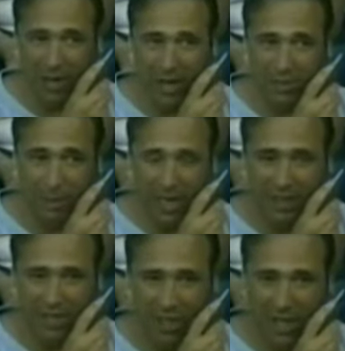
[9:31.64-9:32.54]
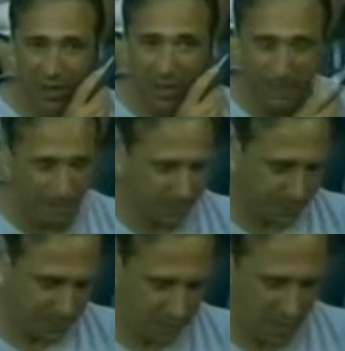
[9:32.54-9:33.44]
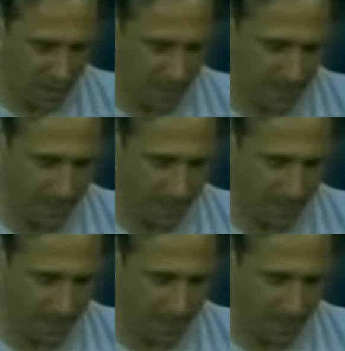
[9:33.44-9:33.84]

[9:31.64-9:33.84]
bring my glove. Bottom seven, Derek Jeter